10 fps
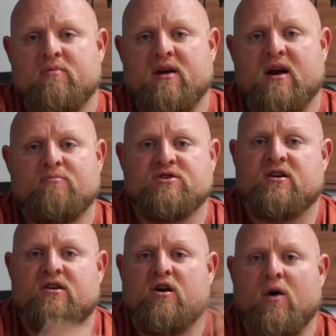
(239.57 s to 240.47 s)
mean I'm just
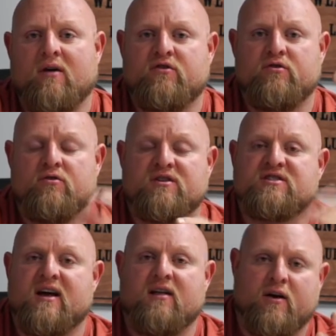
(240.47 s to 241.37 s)
going to go out and do, let's
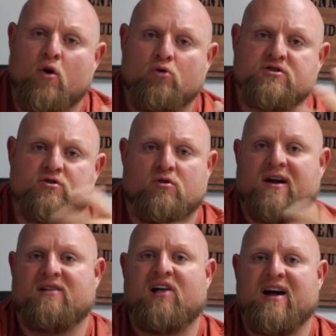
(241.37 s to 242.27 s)
say, like old school,
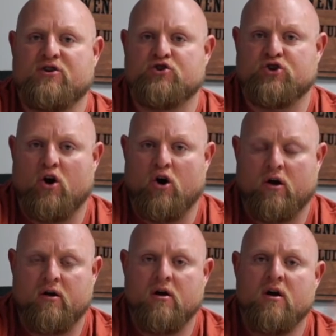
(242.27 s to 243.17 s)
like a light jog.
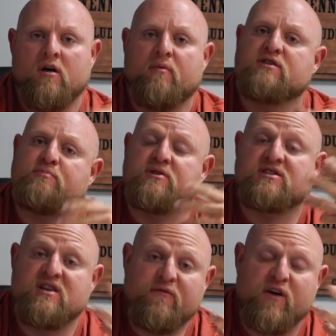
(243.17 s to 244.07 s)
But
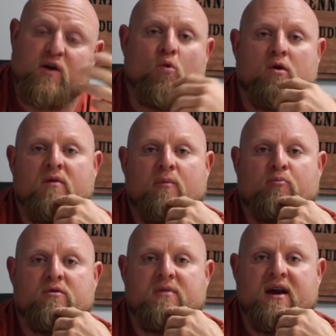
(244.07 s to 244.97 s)
specific warm-up
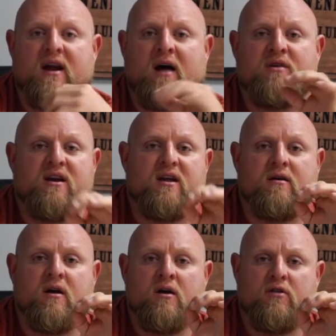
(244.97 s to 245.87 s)
would mean I'm
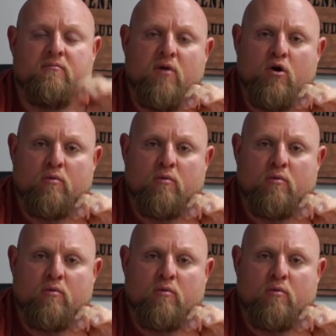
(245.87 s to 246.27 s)
getting the motor